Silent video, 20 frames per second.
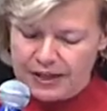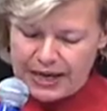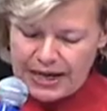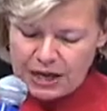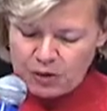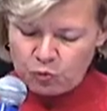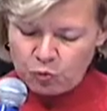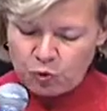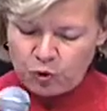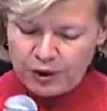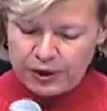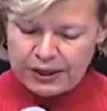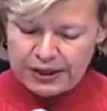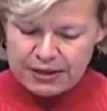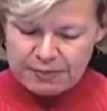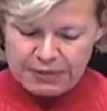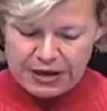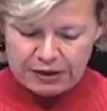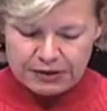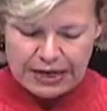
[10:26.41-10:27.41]
and worrying
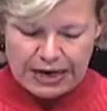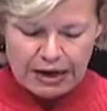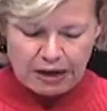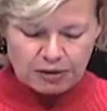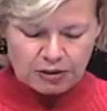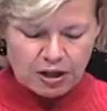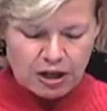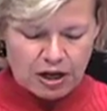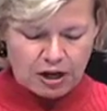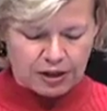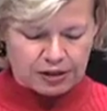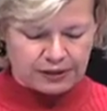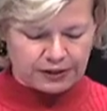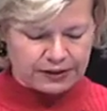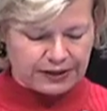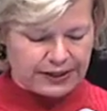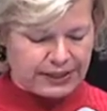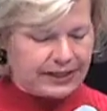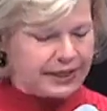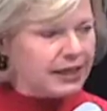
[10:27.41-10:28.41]
about how long
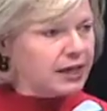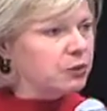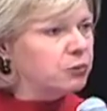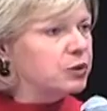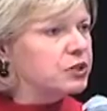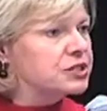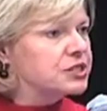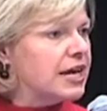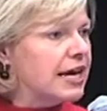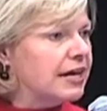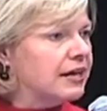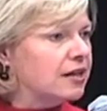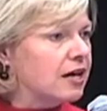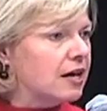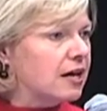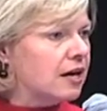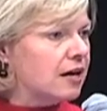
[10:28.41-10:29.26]
it will take